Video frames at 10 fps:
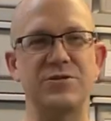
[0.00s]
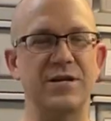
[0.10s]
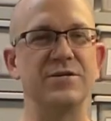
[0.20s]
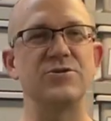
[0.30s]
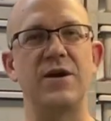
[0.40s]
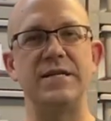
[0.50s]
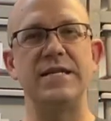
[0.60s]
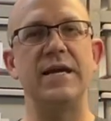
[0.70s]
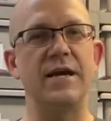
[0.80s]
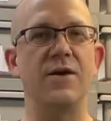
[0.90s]
gonna try to
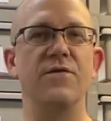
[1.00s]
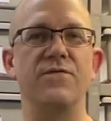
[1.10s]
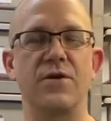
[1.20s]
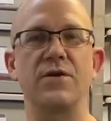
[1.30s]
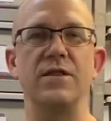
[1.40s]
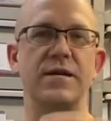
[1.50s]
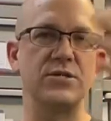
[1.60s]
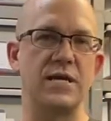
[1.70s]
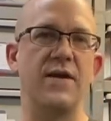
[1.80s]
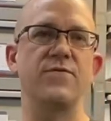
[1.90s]
take care of our
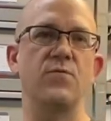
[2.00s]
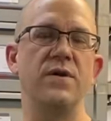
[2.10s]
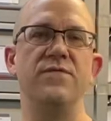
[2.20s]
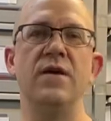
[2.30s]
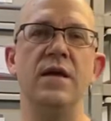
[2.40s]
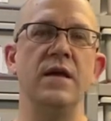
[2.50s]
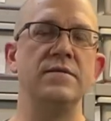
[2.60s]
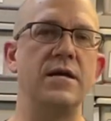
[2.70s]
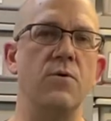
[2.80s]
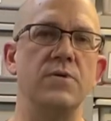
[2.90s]
collection after we've
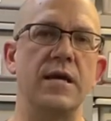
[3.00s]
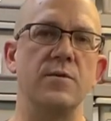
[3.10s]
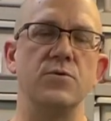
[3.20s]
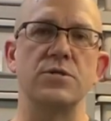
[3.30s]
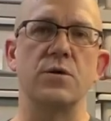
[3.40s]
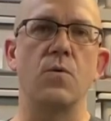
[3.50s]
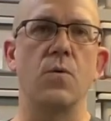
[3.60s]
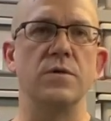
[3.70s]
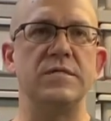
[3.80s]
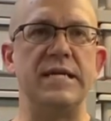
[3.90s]
dealt with animals in
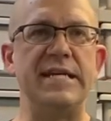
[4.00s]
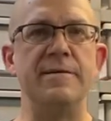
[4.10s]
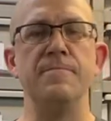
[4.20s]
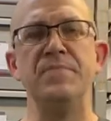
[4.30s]
quarantine.